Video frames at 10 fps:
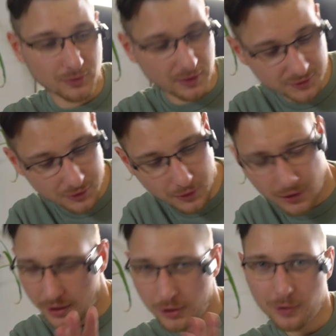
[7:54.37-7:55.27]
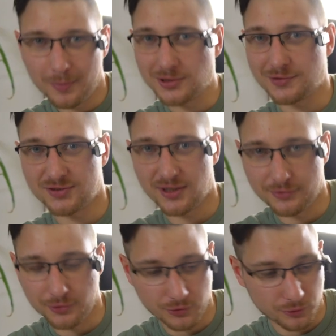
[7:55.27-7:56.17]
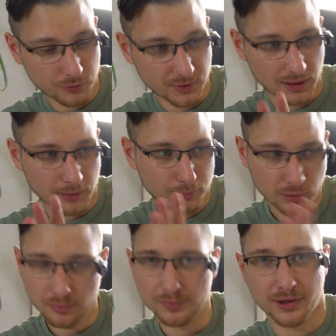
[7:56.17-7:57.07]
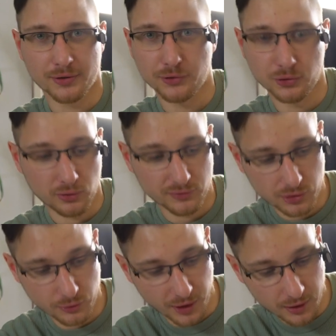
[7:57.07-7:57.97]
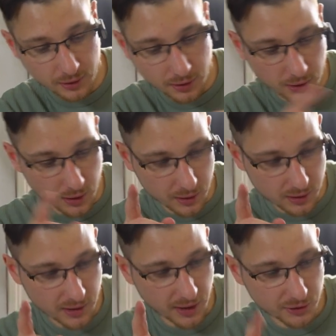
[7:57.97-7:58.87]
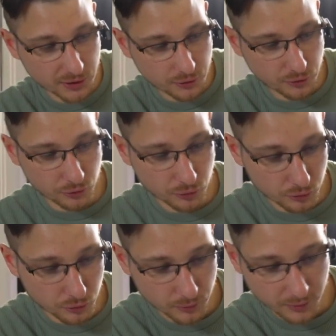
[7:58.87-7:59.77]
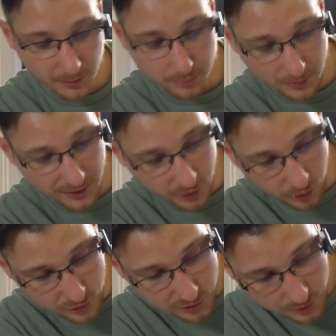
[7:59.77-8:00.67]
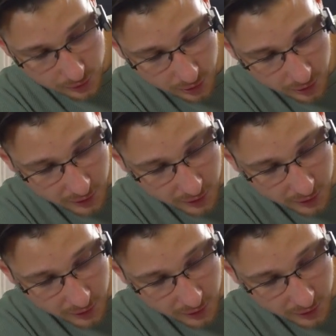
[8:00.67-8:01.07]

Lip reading: I've still got a whole bunch of stuff to do that I'm probably going to do off screen. I need to implement the coin slot.